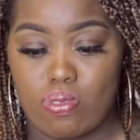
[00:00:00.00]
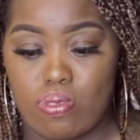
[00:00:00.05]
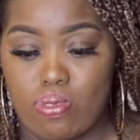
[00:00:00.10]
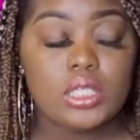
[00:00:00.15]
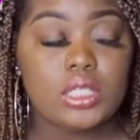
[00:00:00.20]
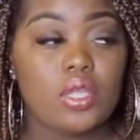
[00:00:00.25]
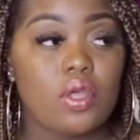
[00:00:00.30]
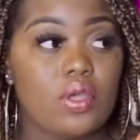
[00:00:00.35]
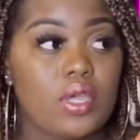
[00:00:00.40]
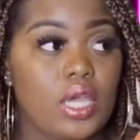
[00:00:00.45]

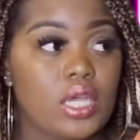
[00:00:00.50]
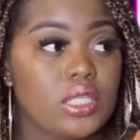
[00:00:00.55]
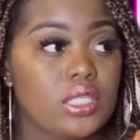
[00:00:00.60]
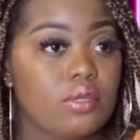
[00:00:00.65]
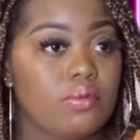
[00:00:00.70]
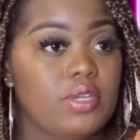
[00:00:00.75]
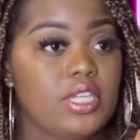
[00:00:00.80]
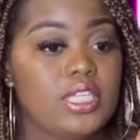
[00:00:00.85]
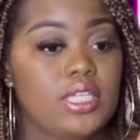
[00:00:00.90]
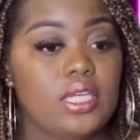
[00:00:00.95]
So yeah,
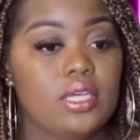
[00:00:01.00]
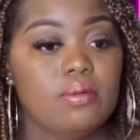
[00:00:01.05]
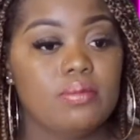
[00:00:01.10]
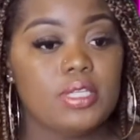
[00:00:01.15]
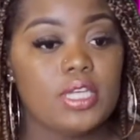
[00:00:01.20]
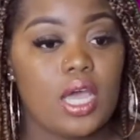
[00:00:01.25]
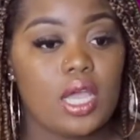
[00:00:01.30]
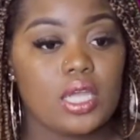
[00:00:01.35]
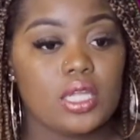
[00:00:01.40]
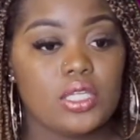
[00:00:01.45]
so we see him
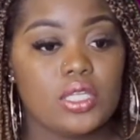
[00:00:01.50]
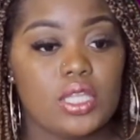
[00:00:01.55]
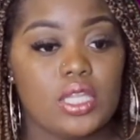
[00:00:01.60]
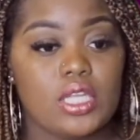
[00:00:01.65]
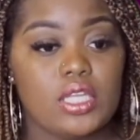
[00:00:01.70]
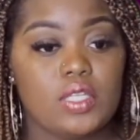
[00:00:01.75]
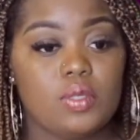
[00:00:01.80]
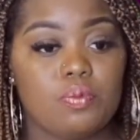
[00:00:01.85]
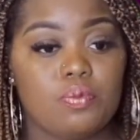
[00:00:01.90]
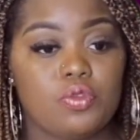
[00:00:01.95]
talking to
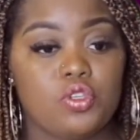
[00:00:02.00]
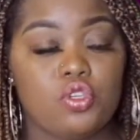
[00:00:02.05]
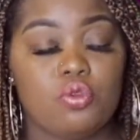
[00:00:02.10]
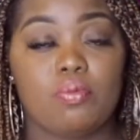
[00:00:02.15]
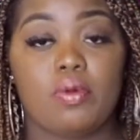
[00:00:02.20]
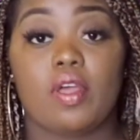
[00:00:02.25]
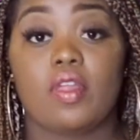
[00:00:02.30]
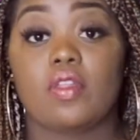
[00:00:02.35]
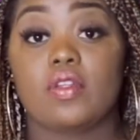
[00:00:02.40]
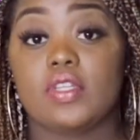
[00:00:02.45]
these two
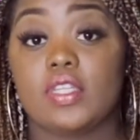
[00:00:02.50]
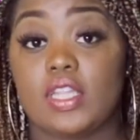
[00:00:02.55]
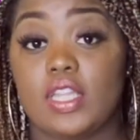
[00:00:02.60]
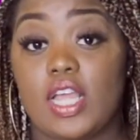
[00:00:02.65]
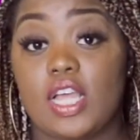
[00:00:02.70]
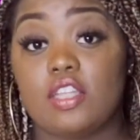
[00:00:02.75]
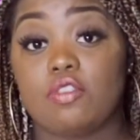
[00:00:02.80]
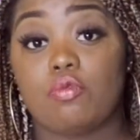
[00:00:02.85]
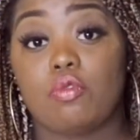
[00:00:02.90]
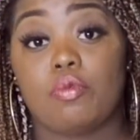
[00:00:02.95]
brothers, and
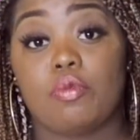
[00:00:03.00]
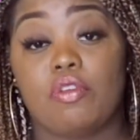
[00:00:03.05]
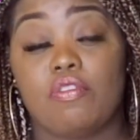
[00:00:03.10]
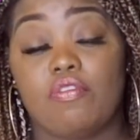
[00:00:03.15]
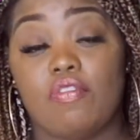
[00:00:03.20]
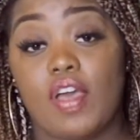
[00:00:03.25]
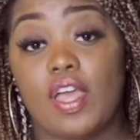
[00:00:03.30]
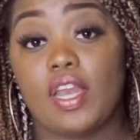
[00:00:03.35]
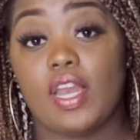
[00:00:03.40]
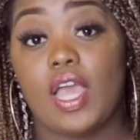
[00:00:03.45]
that's where we
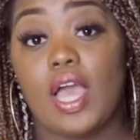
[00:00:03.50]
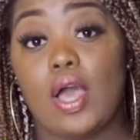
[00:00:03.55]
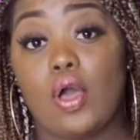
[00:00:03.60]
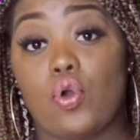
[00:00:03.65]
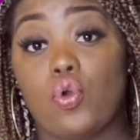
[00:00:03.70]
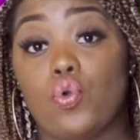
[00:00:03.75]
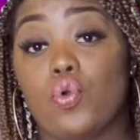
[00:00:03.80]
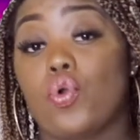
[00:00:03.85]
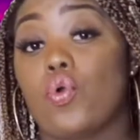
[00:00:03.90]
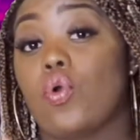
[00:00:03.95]
find
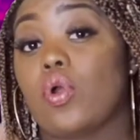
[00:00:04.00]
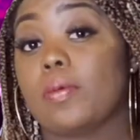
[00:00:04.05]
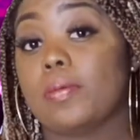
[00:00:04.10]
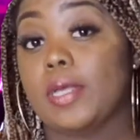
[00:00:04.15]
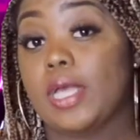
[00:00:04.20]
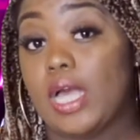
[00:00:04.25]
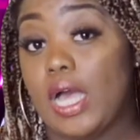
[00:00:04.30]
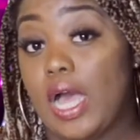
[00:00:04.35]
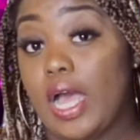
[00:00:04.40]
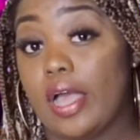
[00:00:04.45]
out who
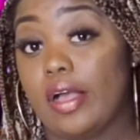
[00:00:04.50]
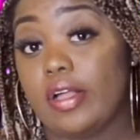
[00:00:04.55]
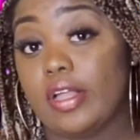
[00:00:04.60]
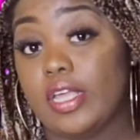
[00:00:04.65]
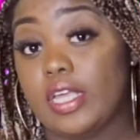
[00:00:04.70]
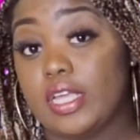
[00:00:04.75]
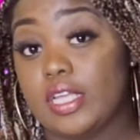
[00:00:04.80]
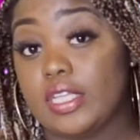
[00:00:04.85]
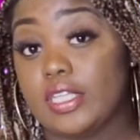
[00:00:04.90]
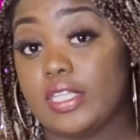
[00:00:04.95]
Corbin Kyle
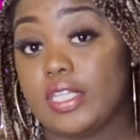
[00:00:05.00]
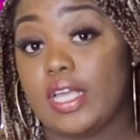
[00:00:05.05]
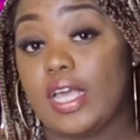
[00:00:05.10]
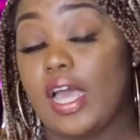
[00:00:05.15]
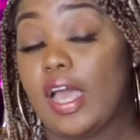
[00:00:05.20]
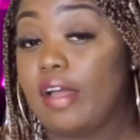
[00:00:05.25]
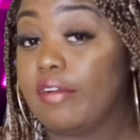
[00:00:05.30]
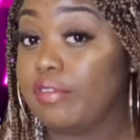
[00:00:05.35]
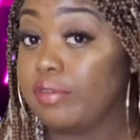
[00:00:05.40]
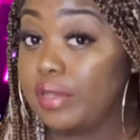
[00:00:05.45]
is, the
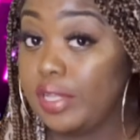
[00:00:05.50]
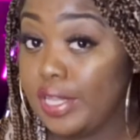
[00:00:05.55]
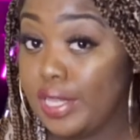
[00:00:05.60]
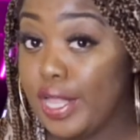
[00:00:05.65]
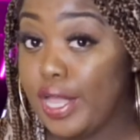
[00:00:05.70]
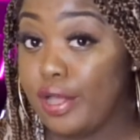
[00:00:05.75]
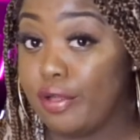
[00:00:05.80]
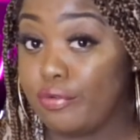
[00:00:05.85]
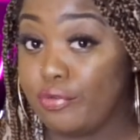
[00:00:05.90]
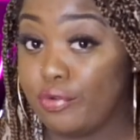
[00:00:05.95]
guy from the
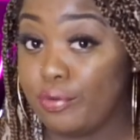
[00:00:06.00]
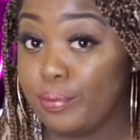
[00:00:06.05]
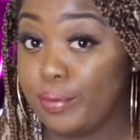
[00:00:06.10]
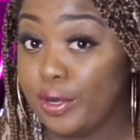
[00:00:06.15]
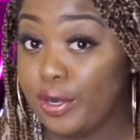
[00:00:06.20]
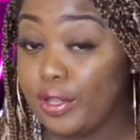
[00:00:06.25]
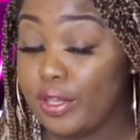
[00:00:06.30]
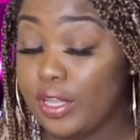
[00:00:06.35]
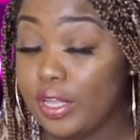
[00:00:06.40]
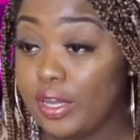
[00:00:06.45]
cloud room
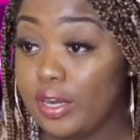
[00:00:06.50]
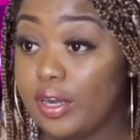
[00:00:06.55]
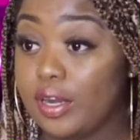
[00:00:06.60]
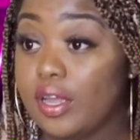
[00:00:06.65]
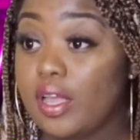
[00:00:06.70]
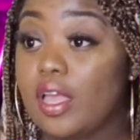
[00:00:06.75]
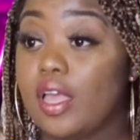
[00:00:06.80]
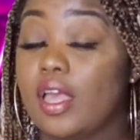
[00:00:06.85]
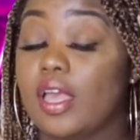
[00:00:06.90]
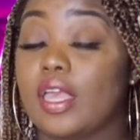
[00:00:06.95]
earlier.